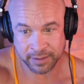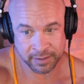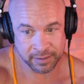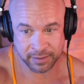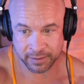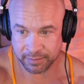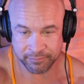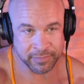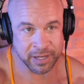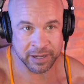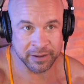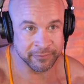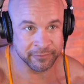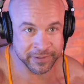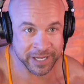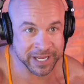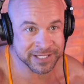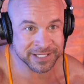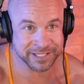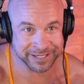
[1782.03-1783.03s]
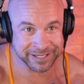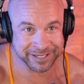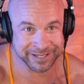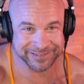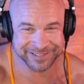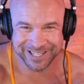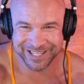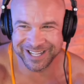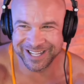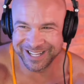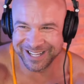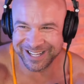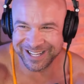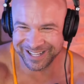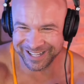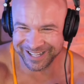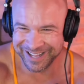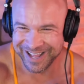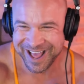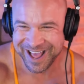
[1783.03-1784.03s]
I've tested it.
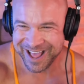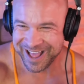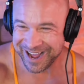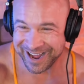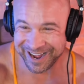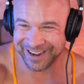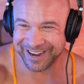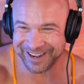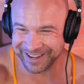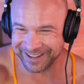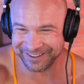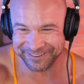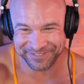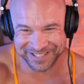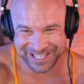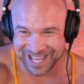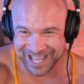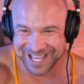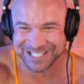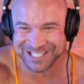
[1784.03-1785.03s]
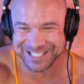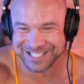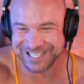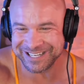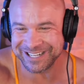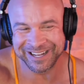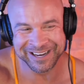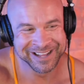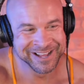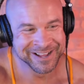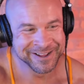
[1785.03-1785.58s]
I've tested it.